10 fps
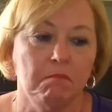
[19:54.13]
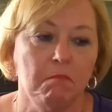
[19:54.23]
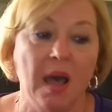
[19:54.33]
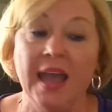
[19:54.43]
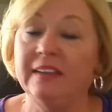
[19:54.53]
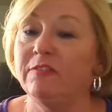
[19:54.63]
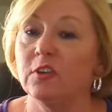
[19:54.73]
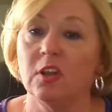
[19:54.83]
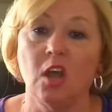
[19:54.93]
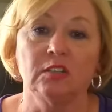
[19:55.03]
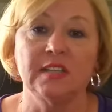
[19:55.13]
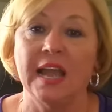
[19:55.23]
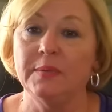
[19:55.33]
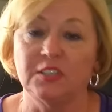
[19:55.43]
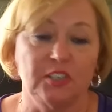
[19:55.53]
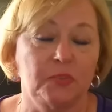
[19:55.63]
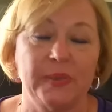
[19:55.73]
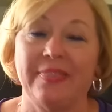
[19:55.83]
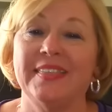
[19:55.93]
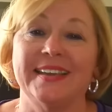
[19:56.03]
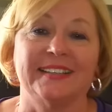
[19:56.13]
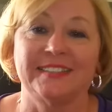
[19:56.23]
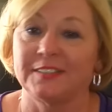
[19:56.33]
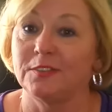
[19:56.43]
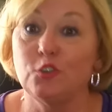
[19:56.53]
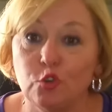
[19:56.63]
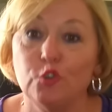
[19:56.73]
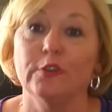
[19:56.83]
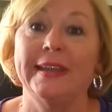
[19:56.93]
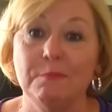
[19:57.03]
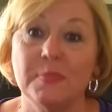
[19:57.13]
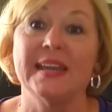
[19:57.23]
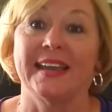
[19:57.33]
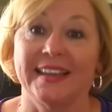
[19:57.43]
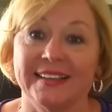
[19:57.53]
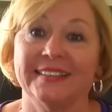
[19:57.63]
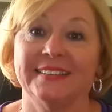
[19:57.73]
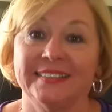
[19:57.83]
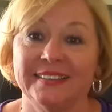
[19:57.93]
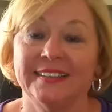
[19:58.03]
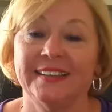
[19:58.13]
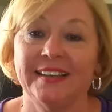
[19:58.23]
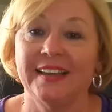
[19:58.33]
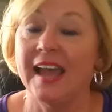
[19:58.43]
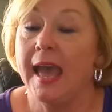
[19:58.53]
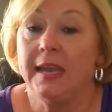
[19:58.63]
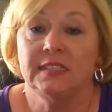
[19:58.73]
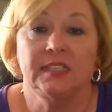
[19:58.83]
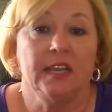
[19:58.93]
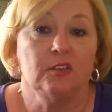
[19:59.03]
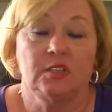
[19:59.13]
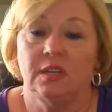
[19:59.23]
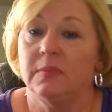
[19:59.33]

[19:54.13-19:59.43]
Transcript: Mine for a long time has just been this: dream big. I had a scarcity